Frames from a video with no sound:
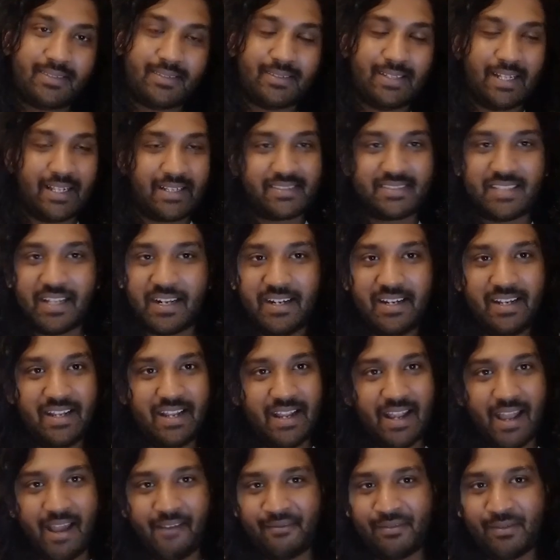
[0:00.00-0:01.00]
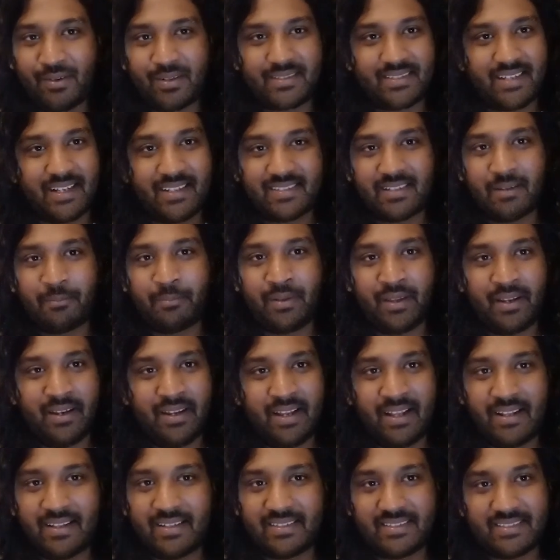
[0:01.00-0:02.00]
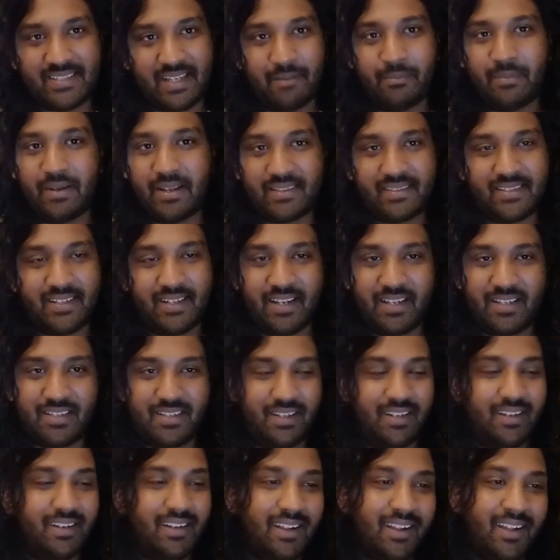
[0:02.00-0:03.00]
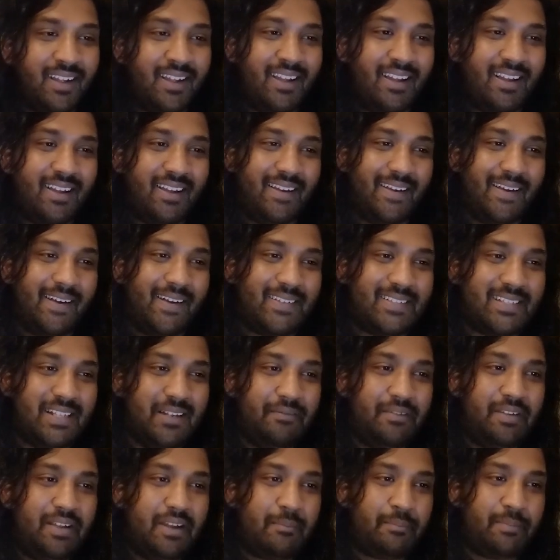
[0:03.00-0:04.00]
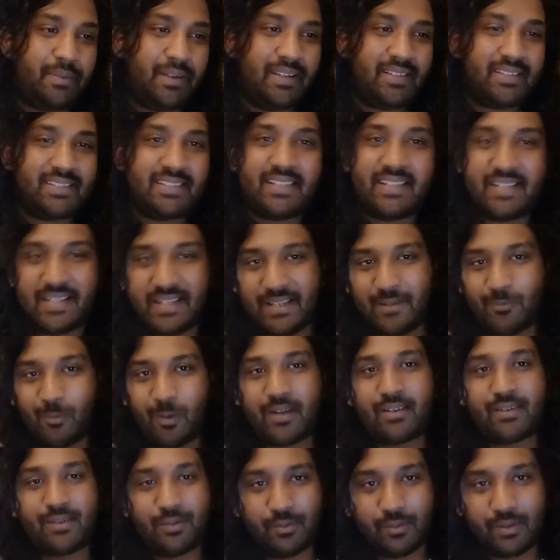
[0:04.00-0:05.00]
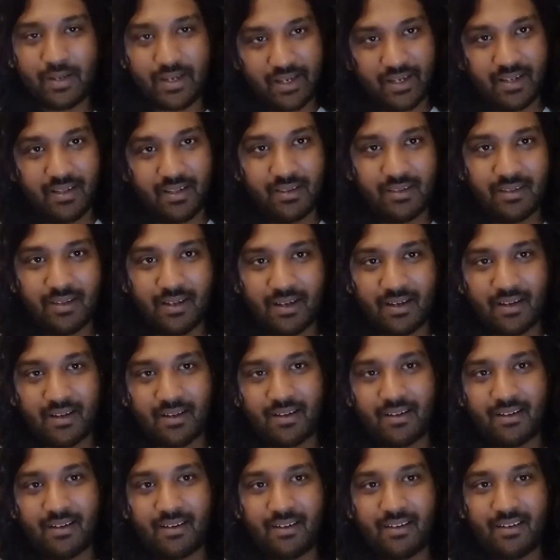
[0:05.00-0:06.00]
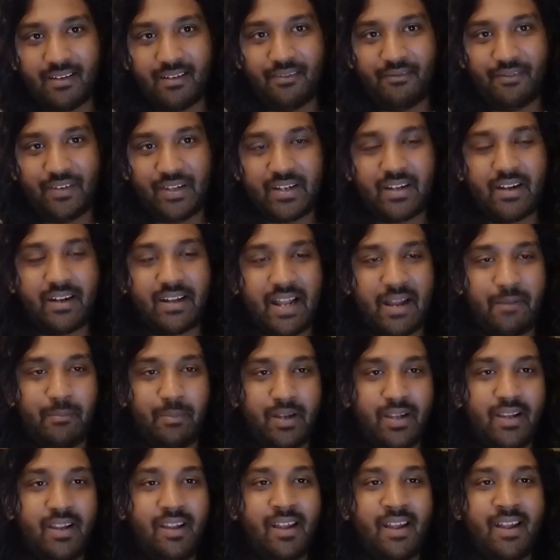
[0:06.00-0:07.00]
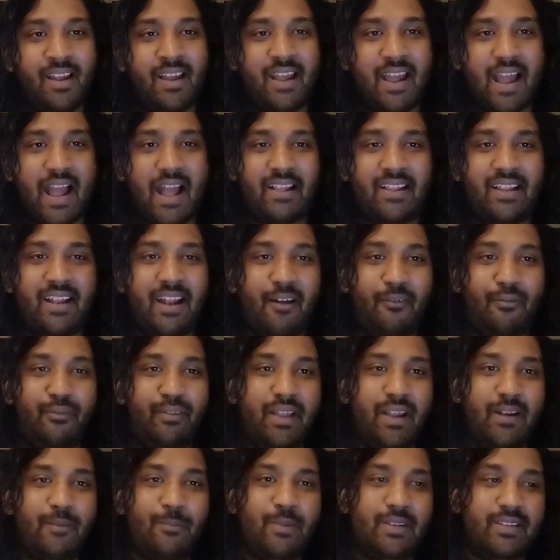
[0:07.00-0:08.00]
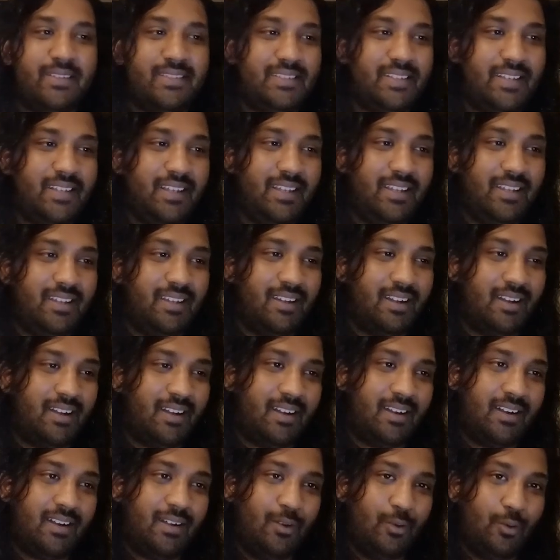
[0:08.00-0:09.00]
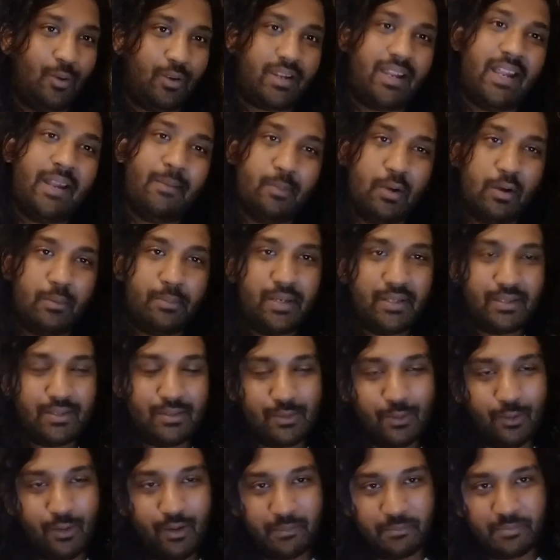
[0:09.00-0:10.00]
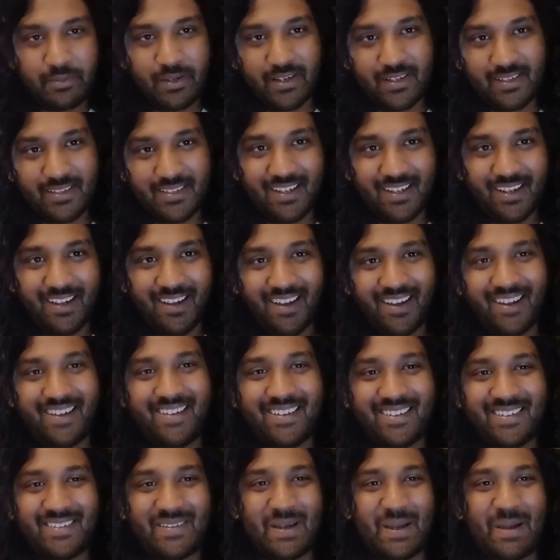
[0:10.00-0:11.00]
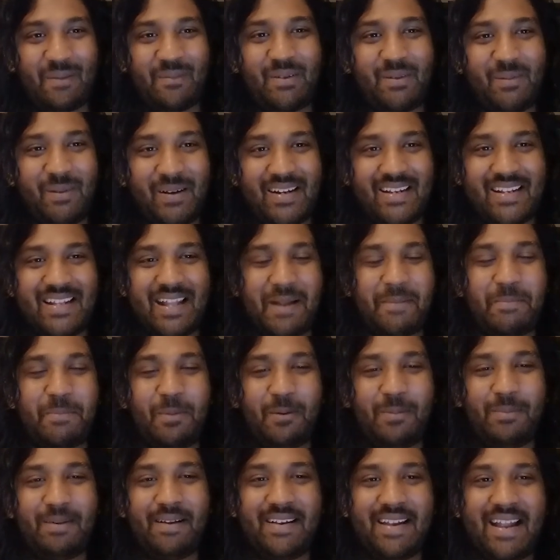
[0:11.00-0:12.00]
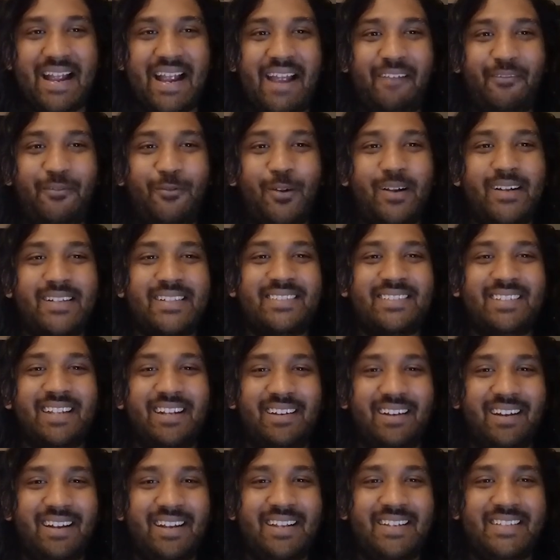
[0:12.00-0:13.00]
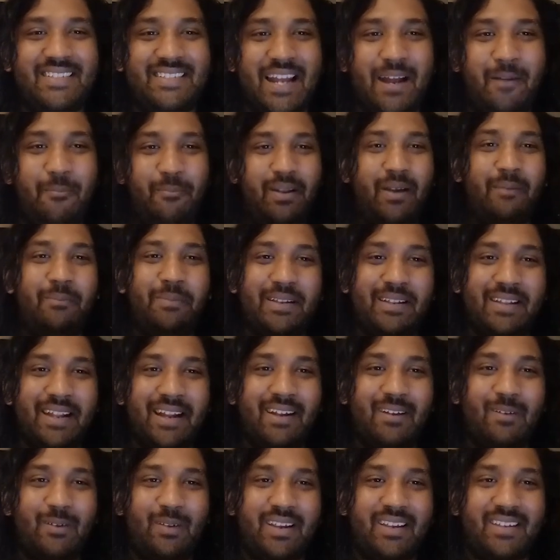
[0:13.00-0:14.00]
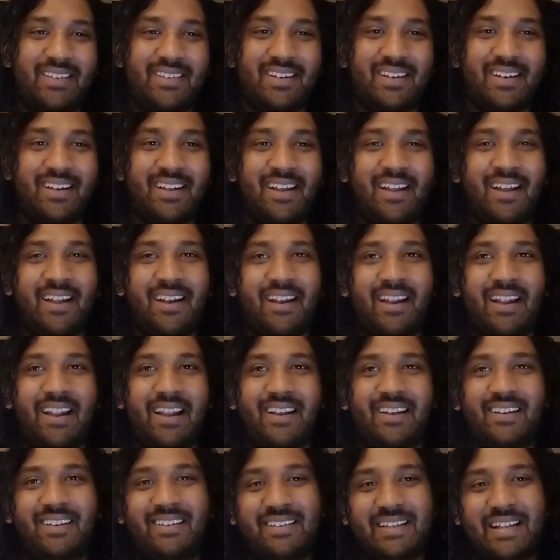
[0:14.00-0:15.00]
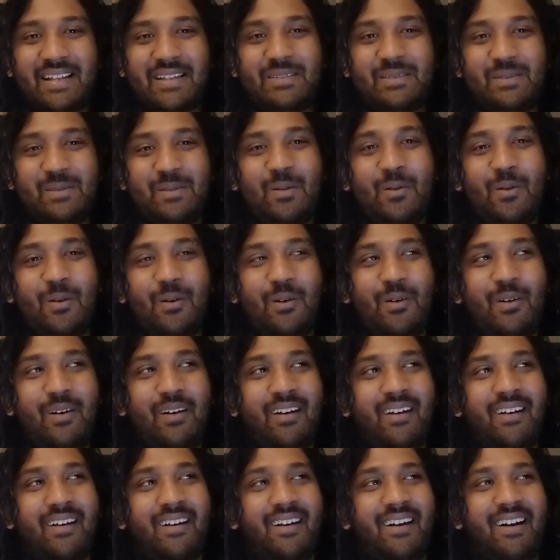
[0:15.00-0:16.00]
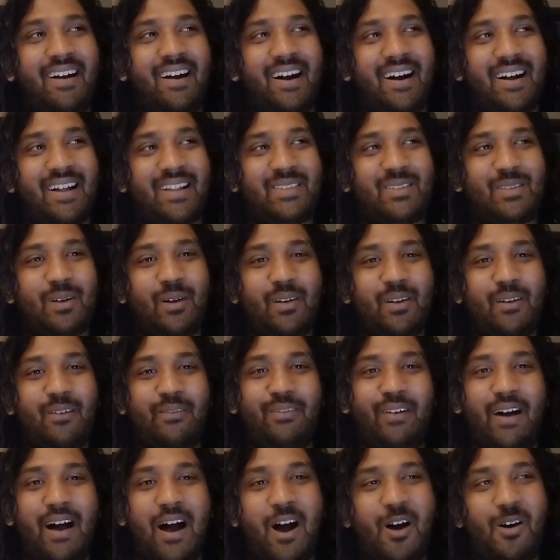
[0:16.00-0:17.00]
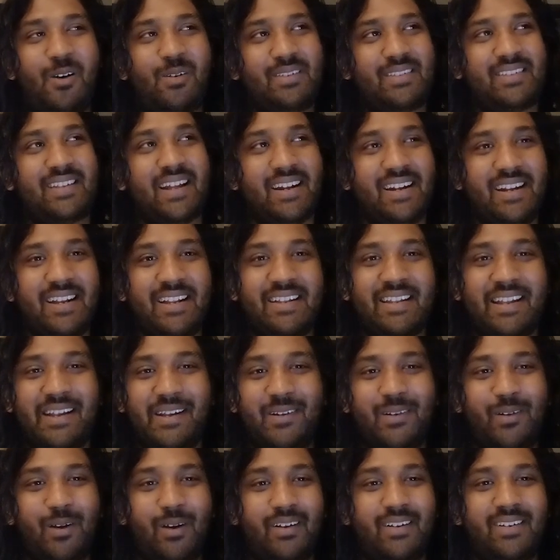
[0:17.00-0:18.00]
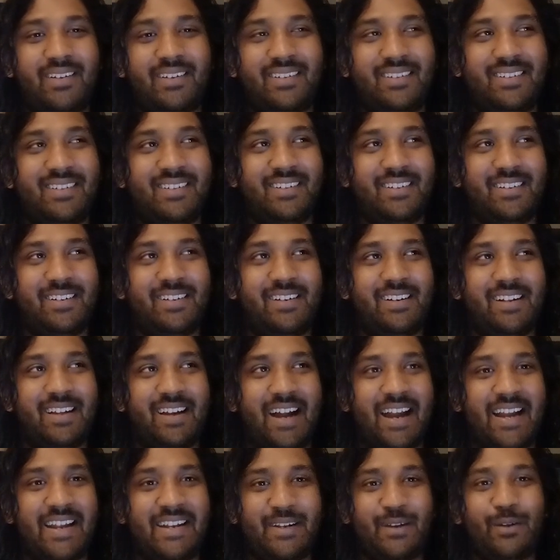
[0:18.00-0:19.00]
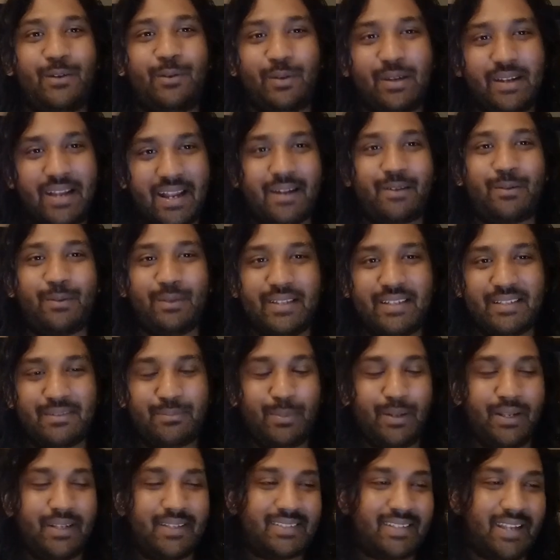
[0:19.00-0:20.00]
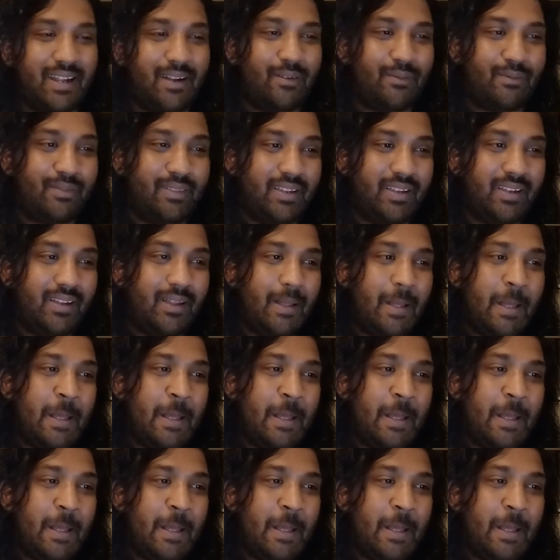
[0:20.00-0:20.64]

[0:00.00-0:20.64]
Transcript: Like suddenly everyone starts appearing at the same destination. Sylvie appears. She wants to kill Victor Timely. And then after that we see Loki and Mobius also appears. So everyone in that moment, like everyone just literally jammed up in that location. Like there's no thought of how suddenly they got the idea to get to this place kind of thing.